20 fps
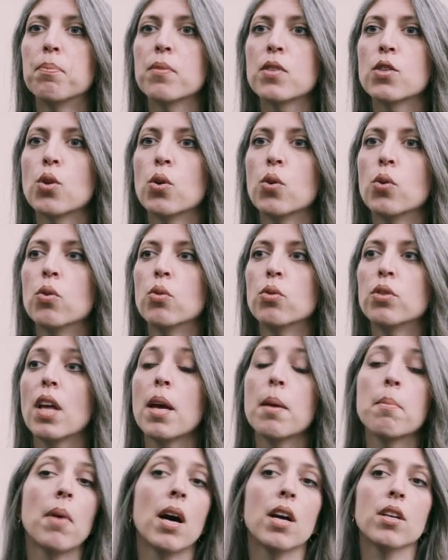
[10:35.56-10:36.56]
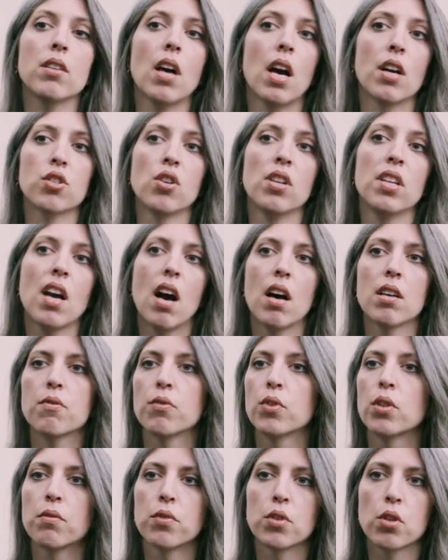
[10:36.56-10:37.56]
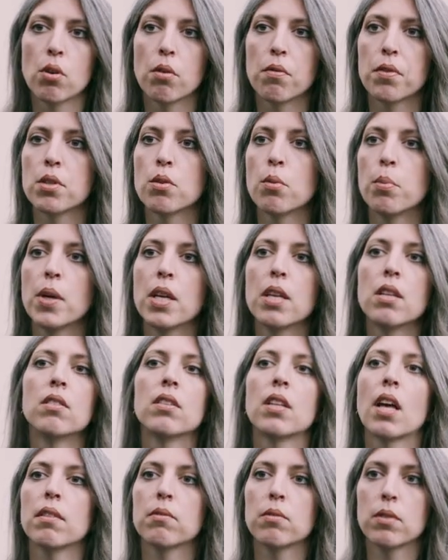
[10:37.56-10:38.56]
So they might actually ask for the photographer's opinion.